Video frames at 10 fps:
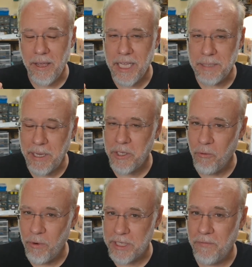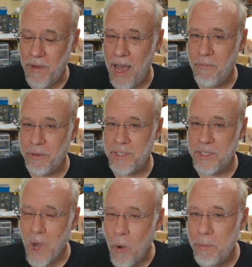it's based on RISC-V, which is
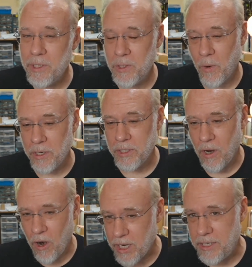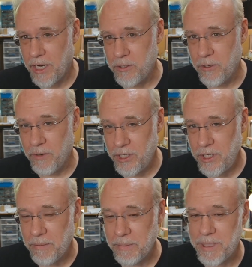an open source architecture for
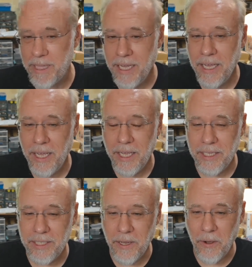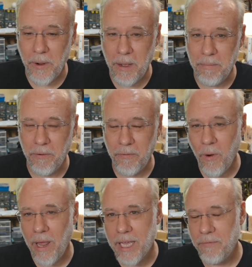chips. So
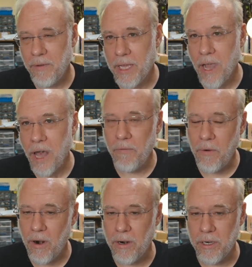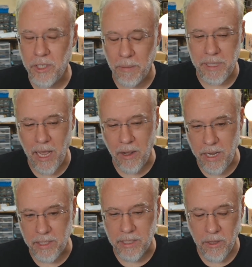before, like all of our chips
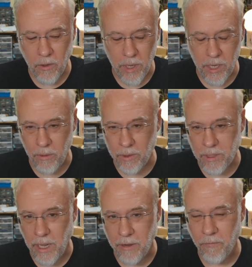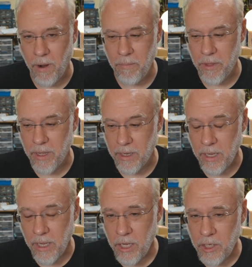nowadays that we use, like from the
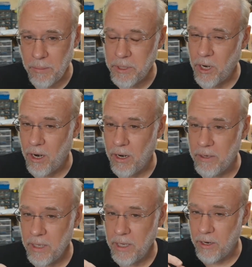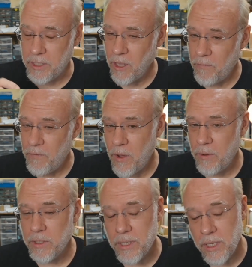chips in our cell
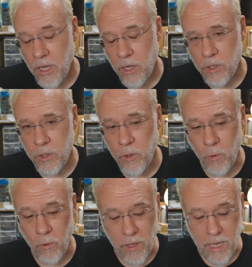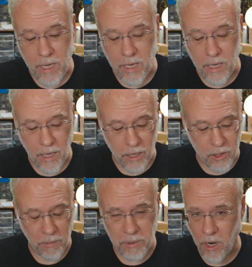phones to the
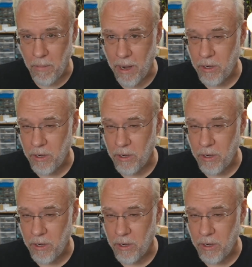chips in our